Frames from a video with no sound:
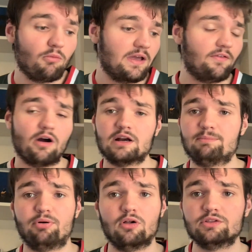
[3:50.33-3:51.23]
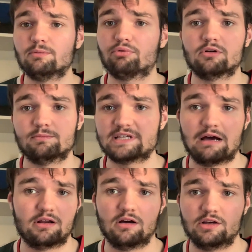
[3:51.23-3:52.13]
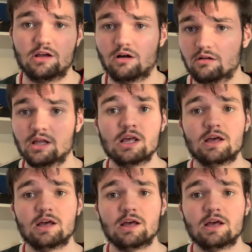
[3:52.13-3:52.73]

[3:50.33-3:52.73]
We've already pulled the brooms out on y'all.